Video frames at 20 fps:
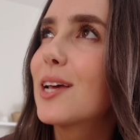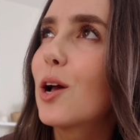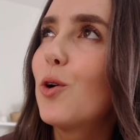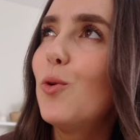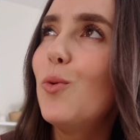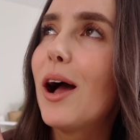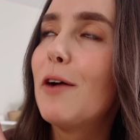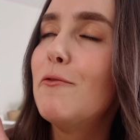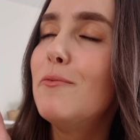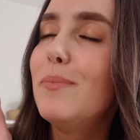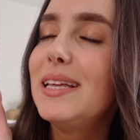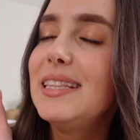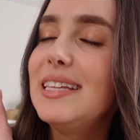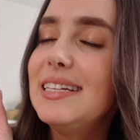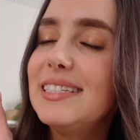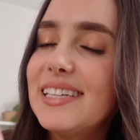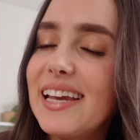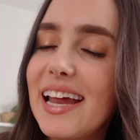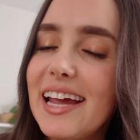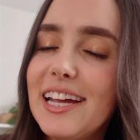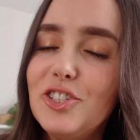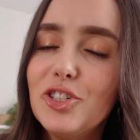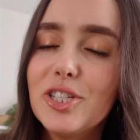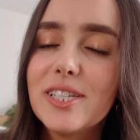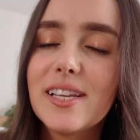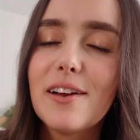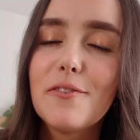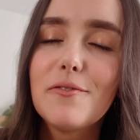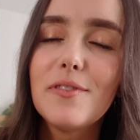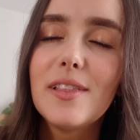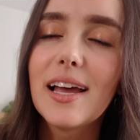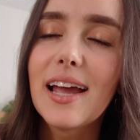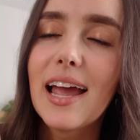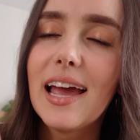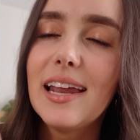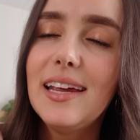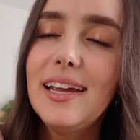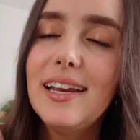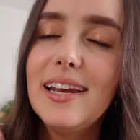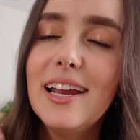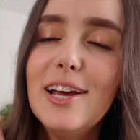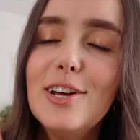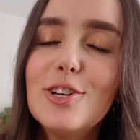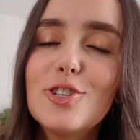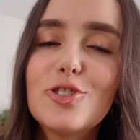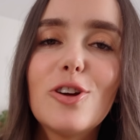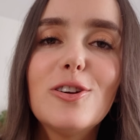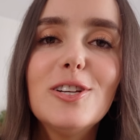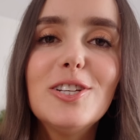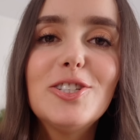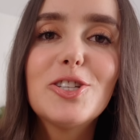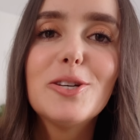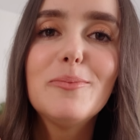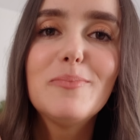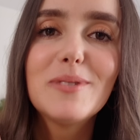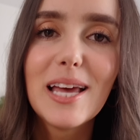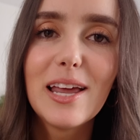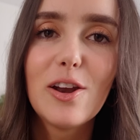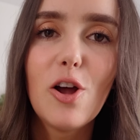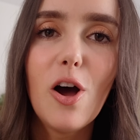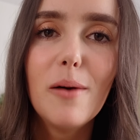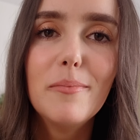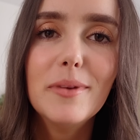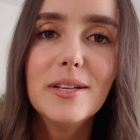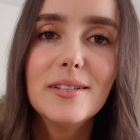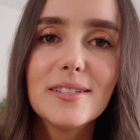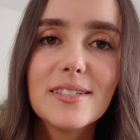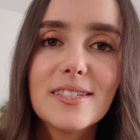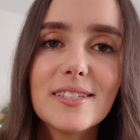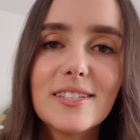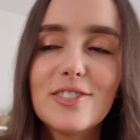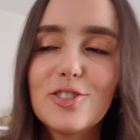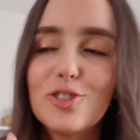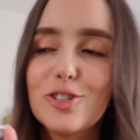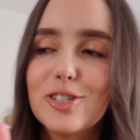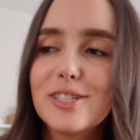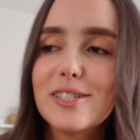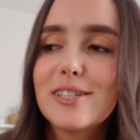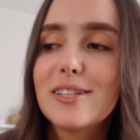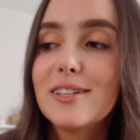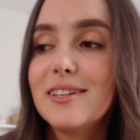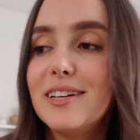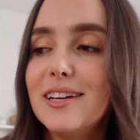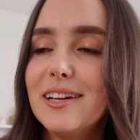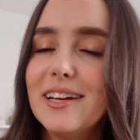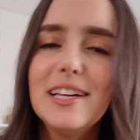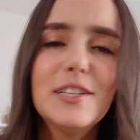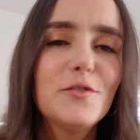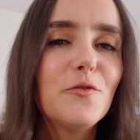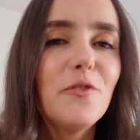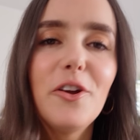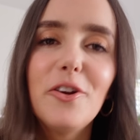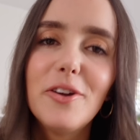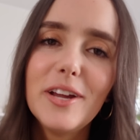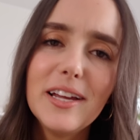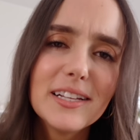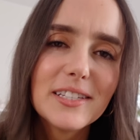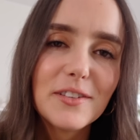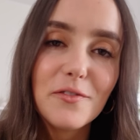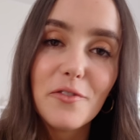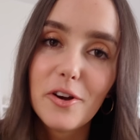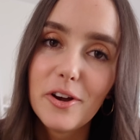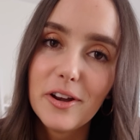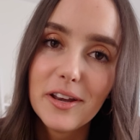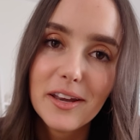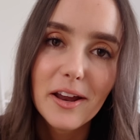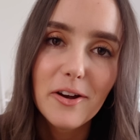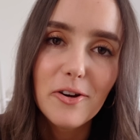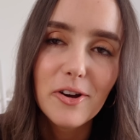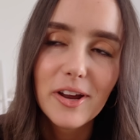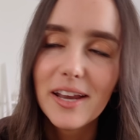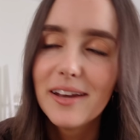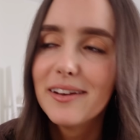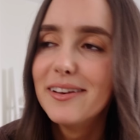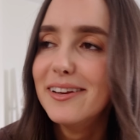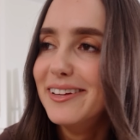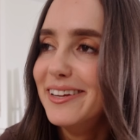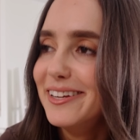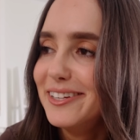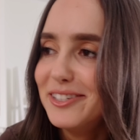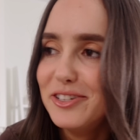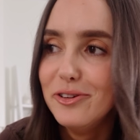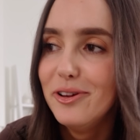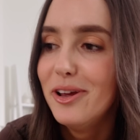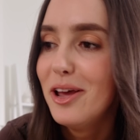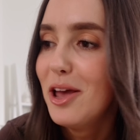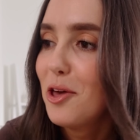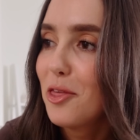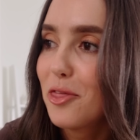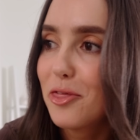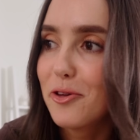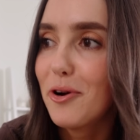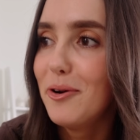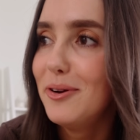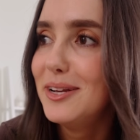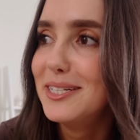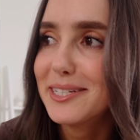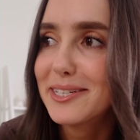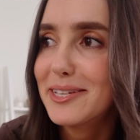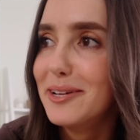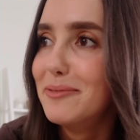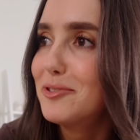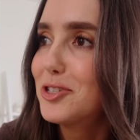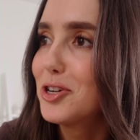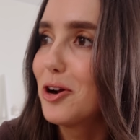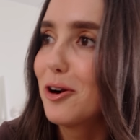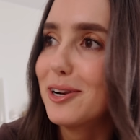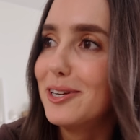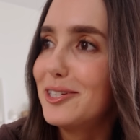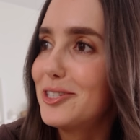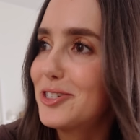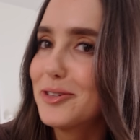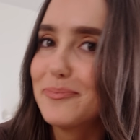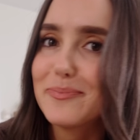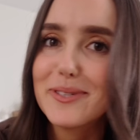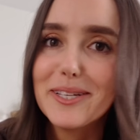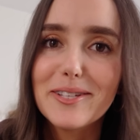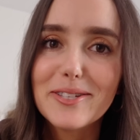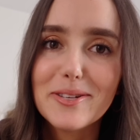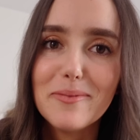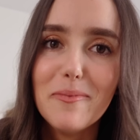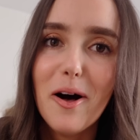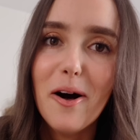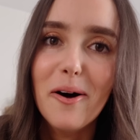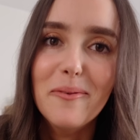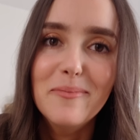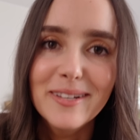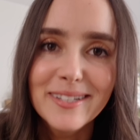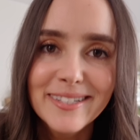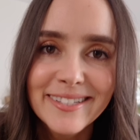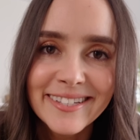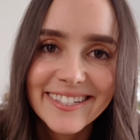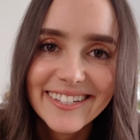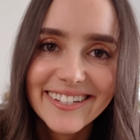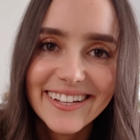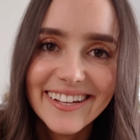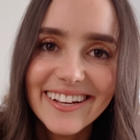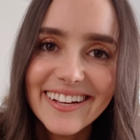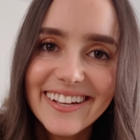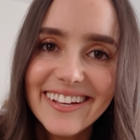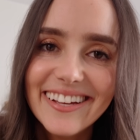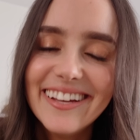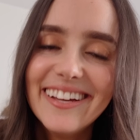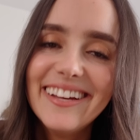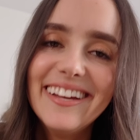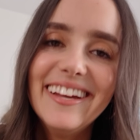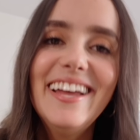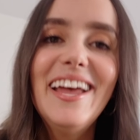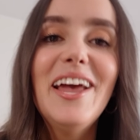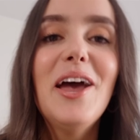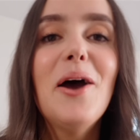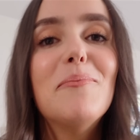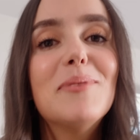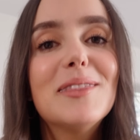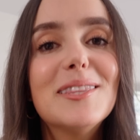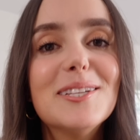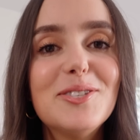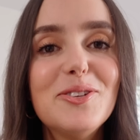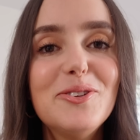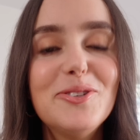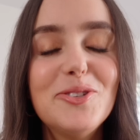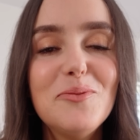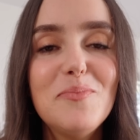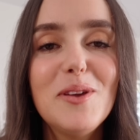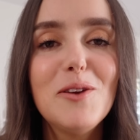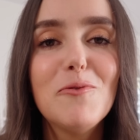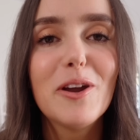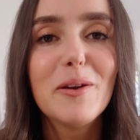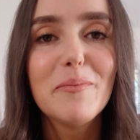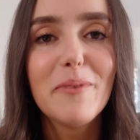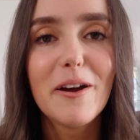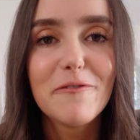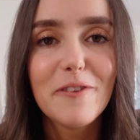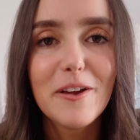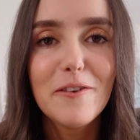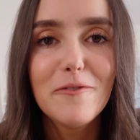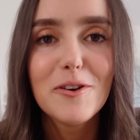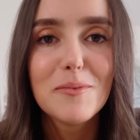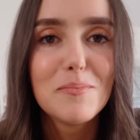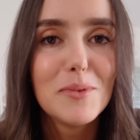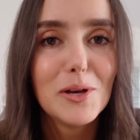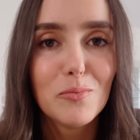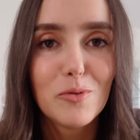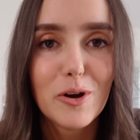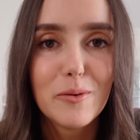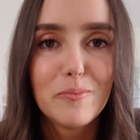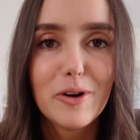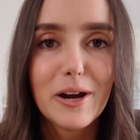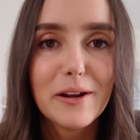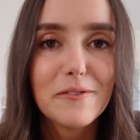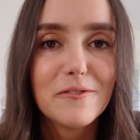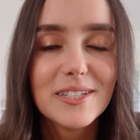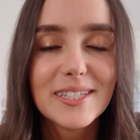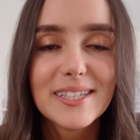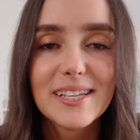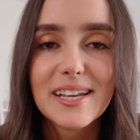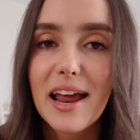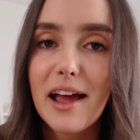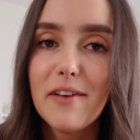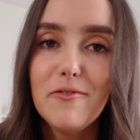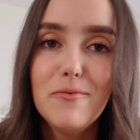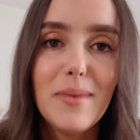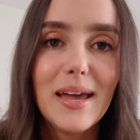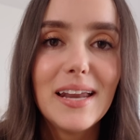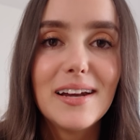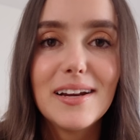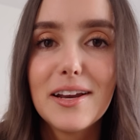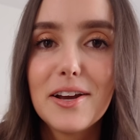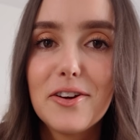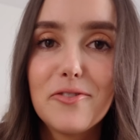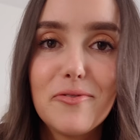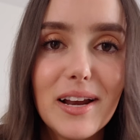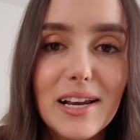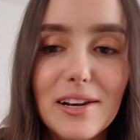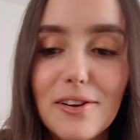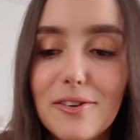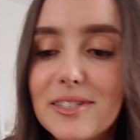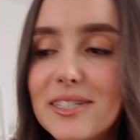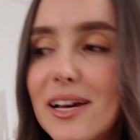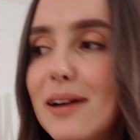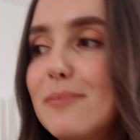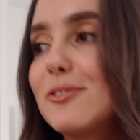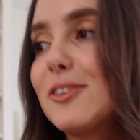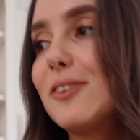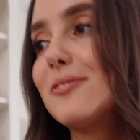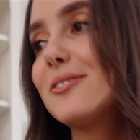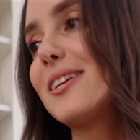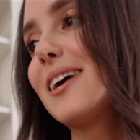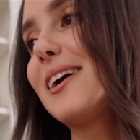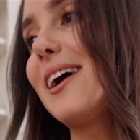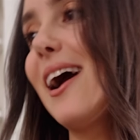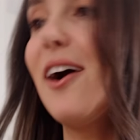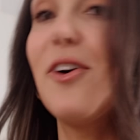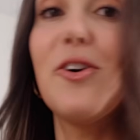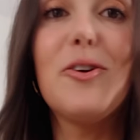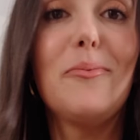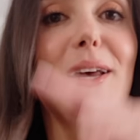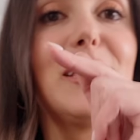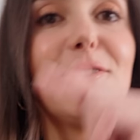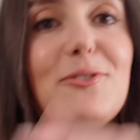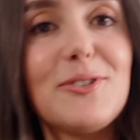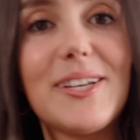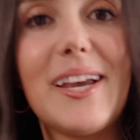like, oh, I haven't made these in ages, and I feel like adding chocolate chips and almonds. Just it's very daring to throw in some chocolate chips and some almonds. But this used to be one of my favorite meal prep breakfasts, and I haven't made it in a really long time. So I was like, I gotta make those